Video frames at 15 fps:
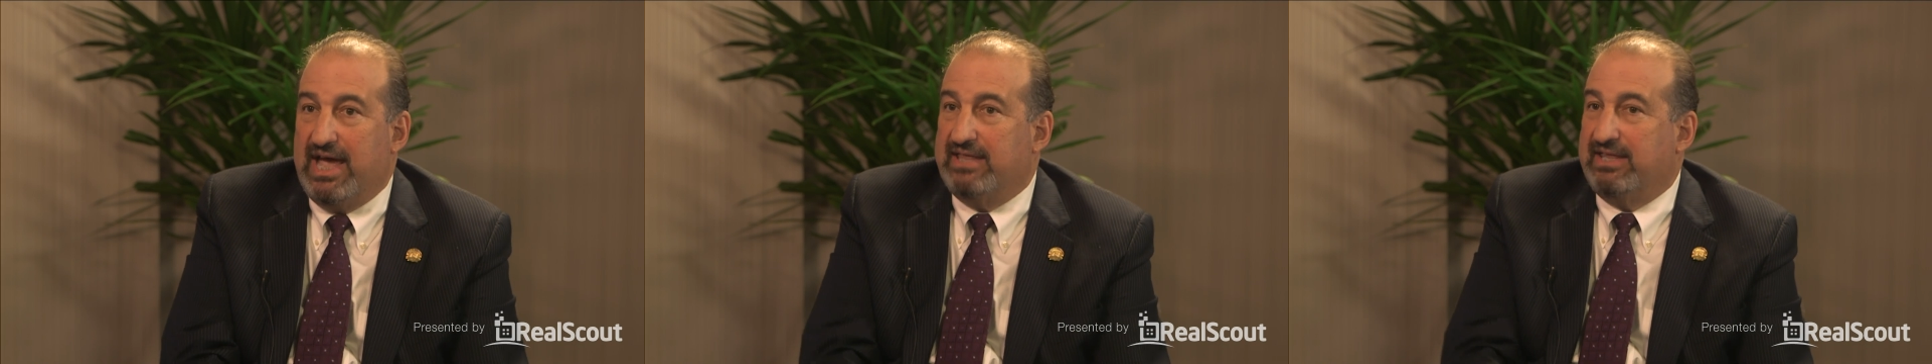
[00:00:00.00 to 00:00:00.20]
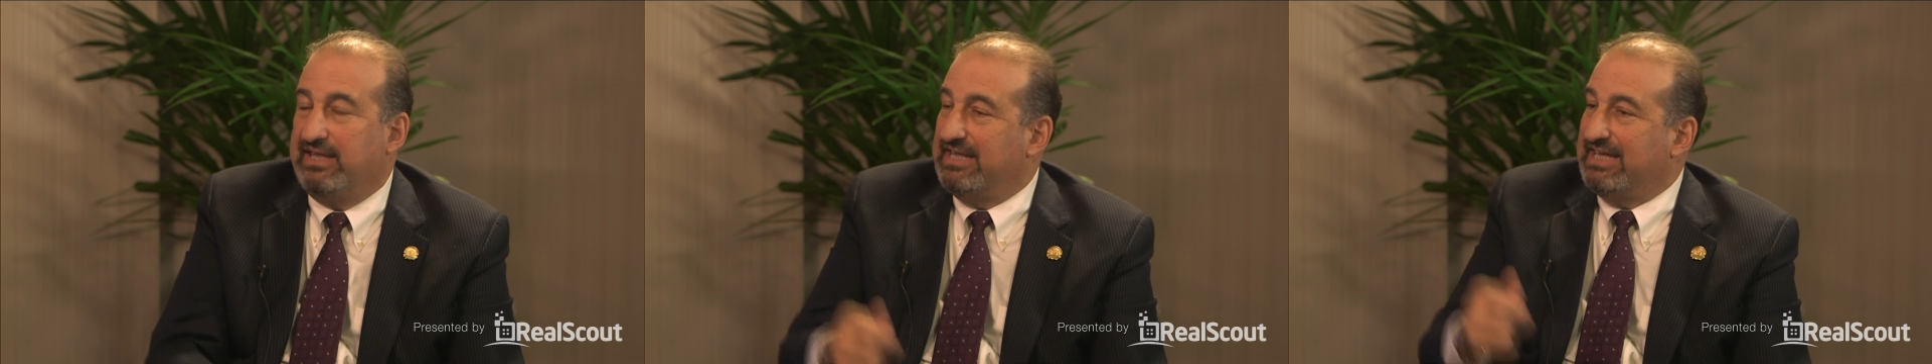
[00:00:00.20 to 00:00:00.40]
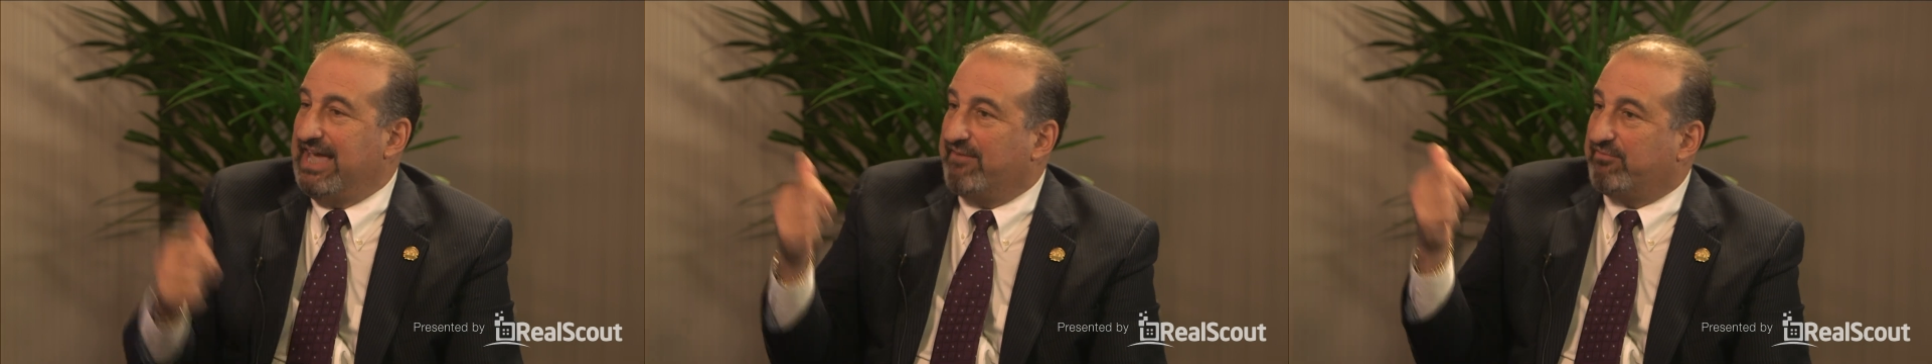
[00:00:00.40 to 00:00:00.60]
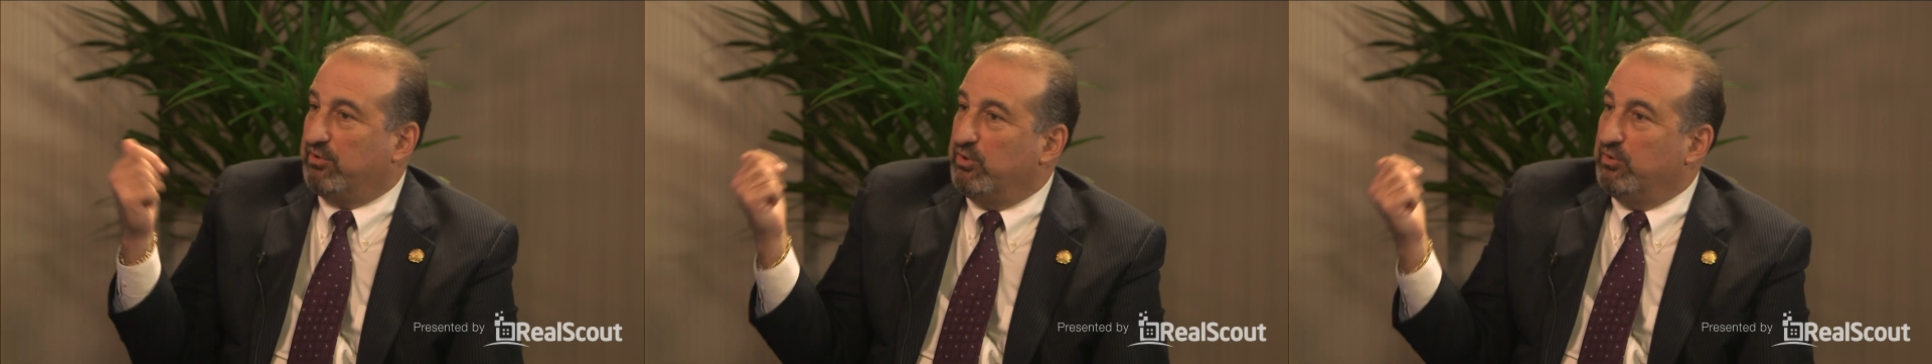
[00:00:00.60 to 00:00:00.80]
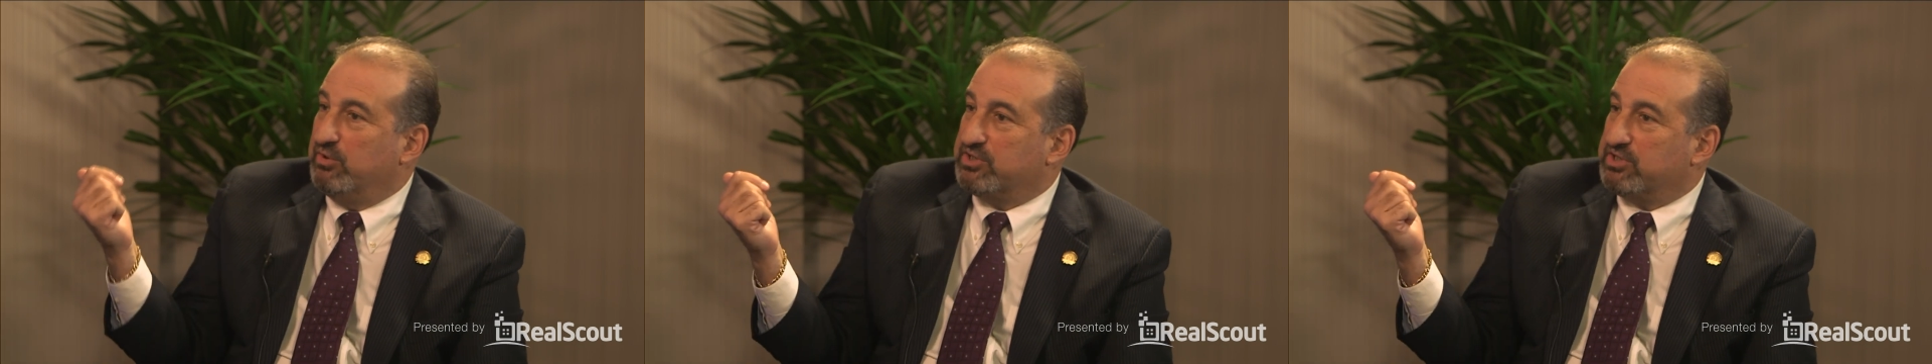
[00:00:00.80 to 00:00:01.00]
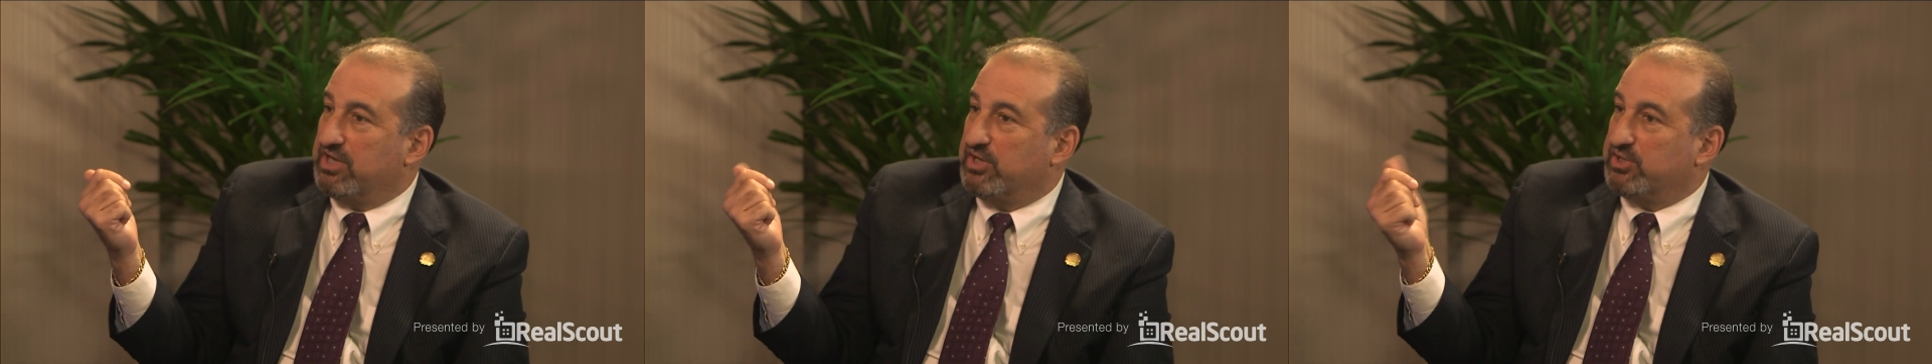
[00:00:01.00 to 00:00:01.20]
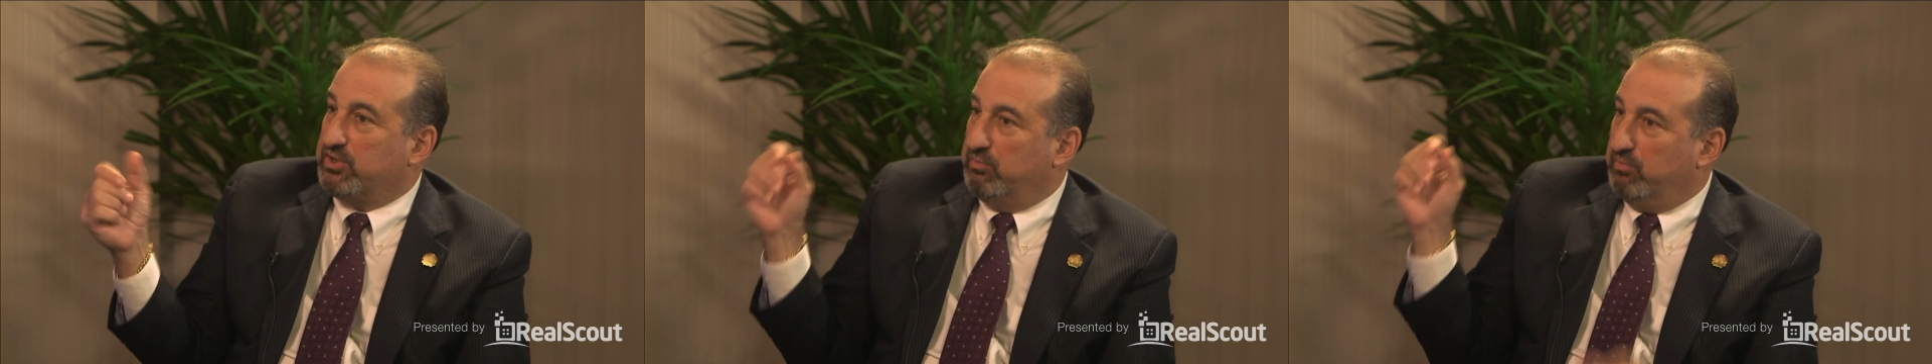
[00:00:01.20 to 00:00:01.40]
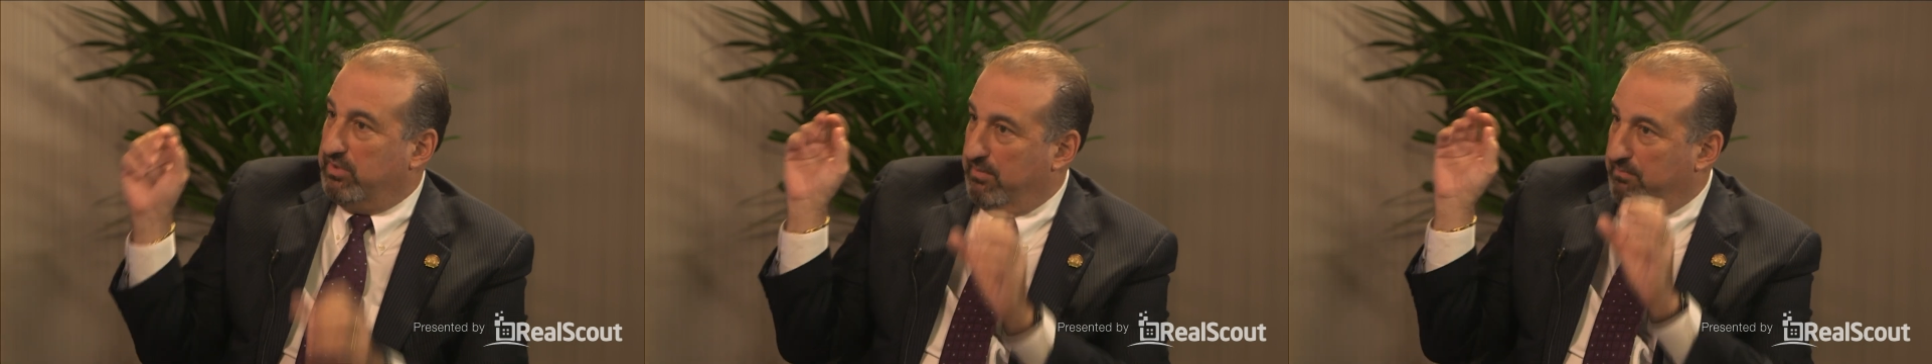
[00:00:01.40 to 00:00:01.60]
And then the afternoon
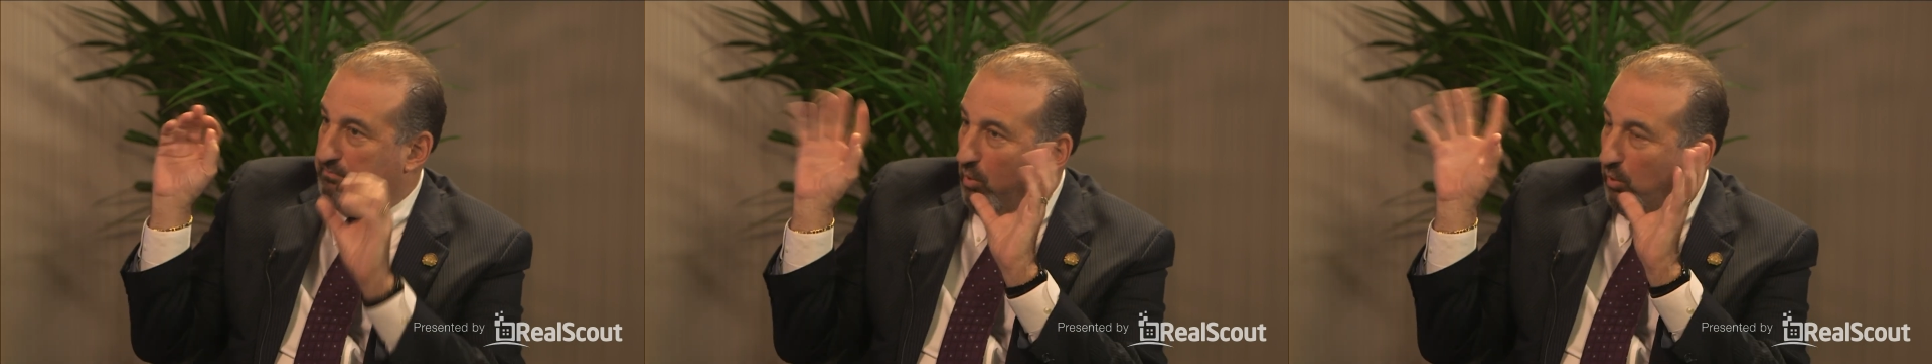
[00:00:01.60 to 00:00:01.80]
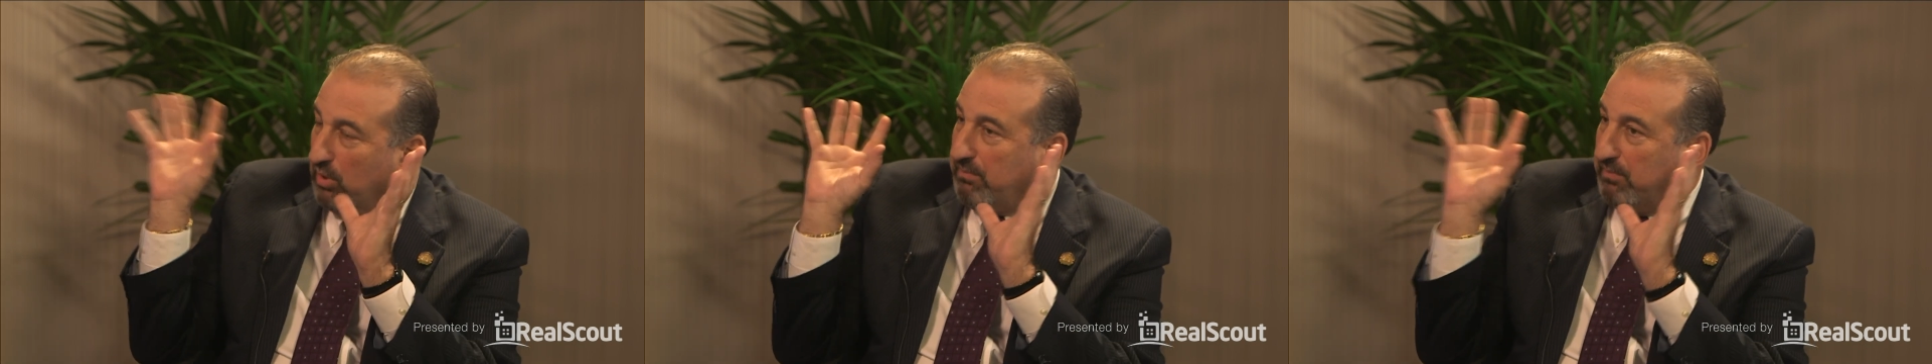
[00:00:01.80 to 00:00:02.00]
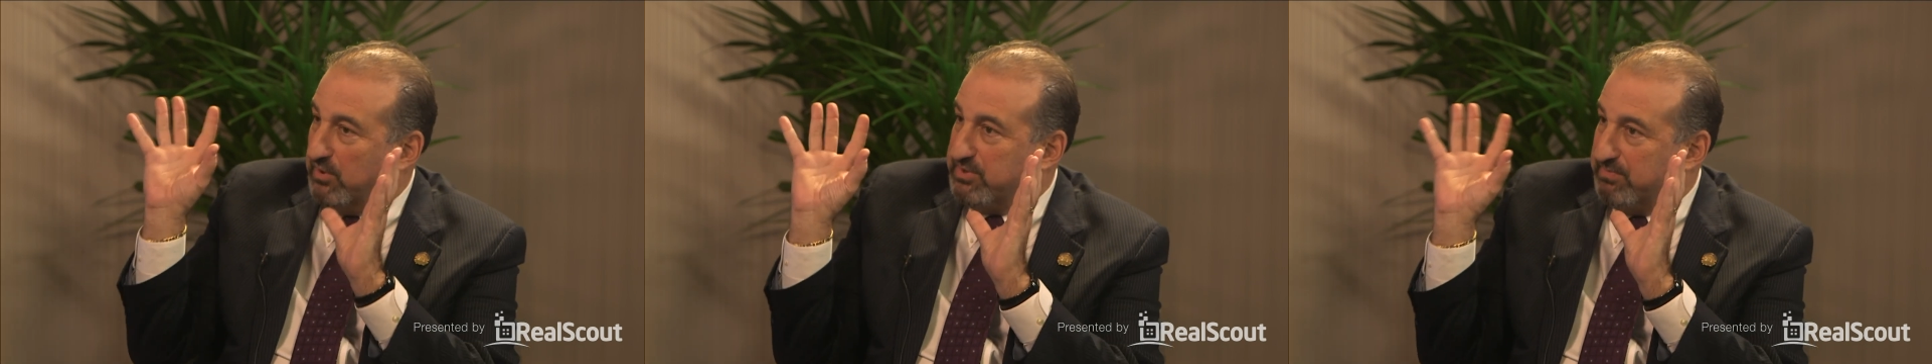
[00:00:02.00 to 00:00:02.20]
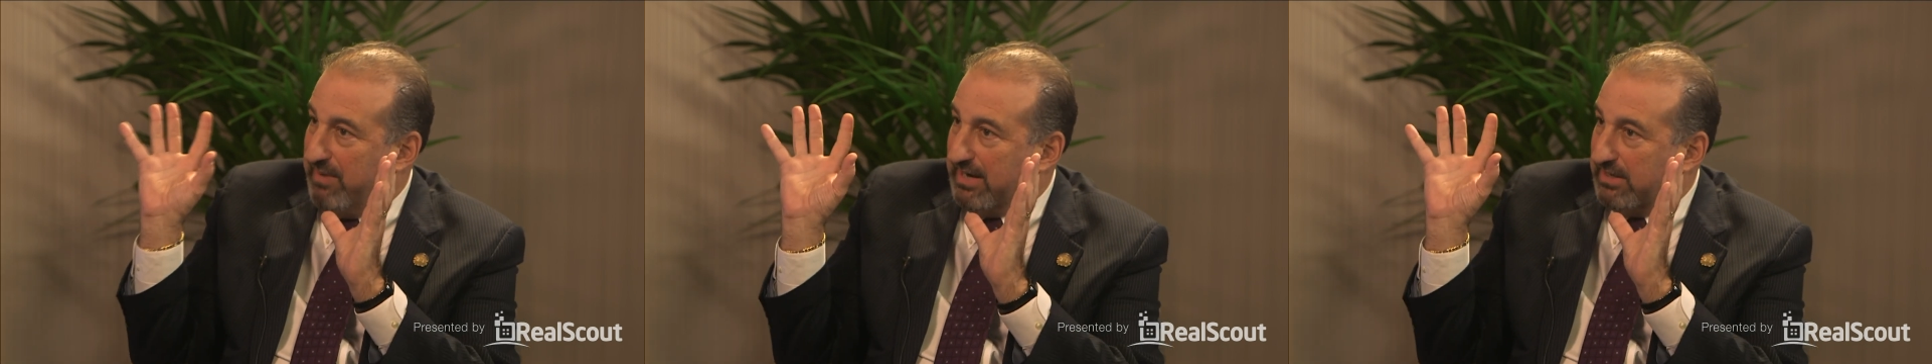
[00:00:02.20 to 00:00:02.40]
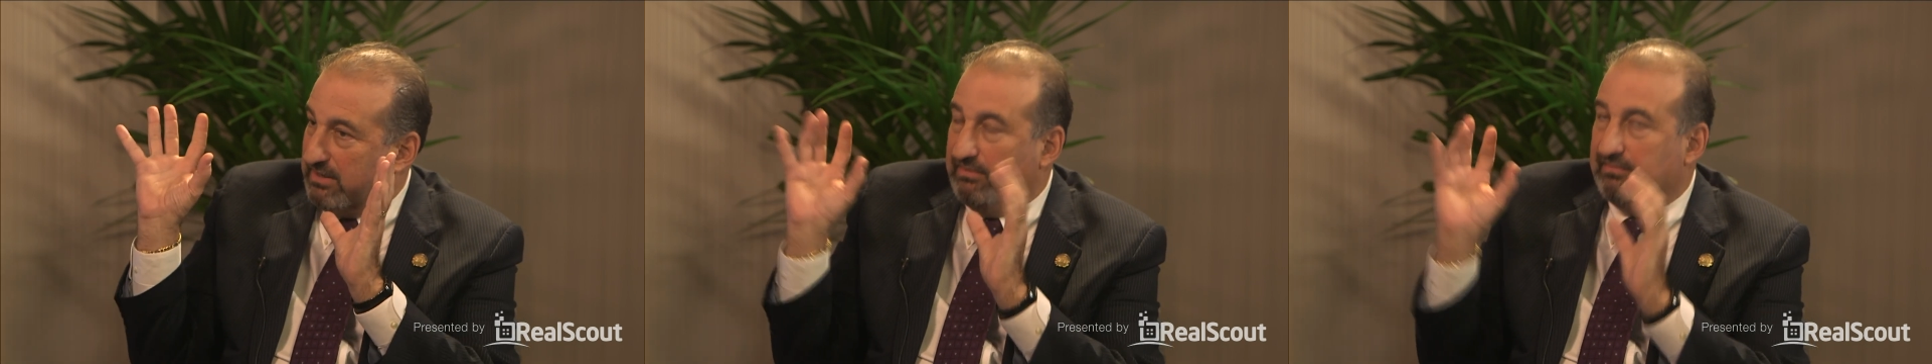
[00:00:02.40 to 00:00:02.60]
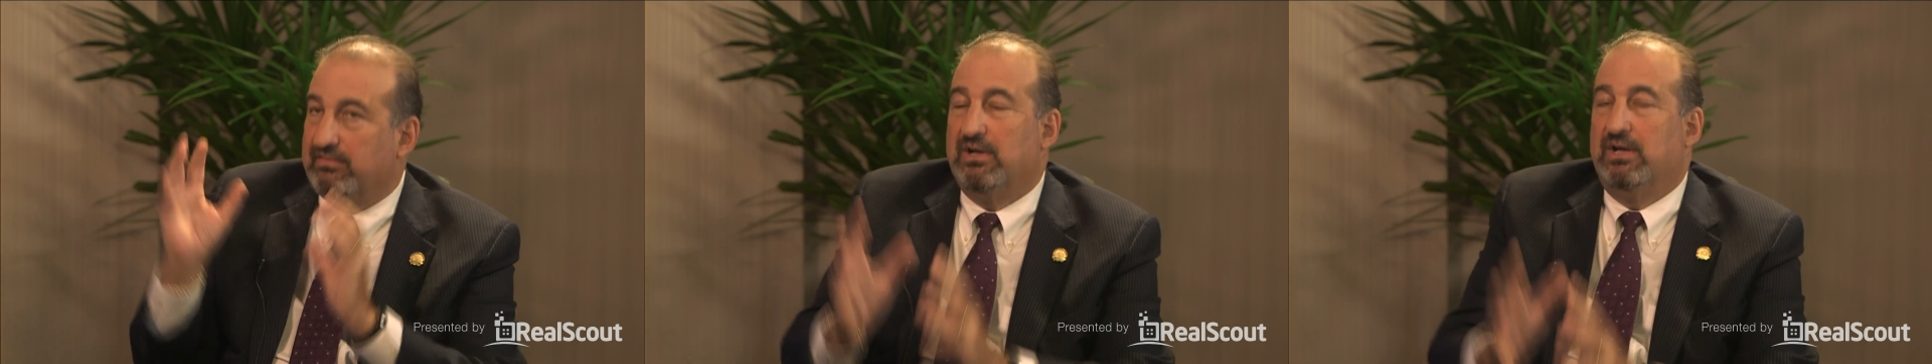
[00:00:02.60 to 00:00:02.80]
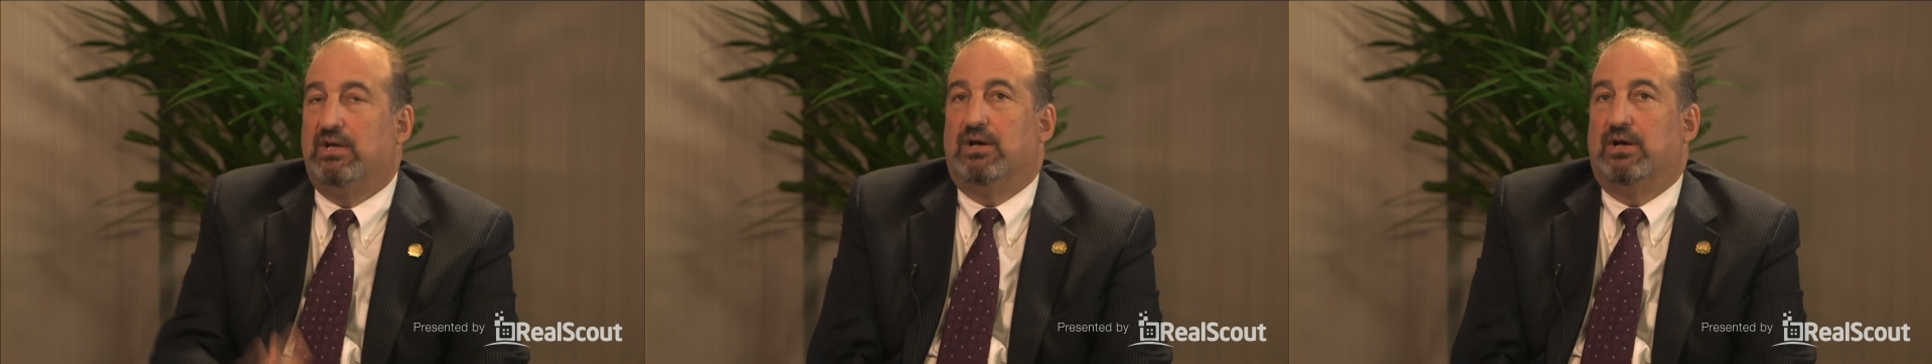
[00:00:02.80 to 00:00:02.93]
discussion with the board perspective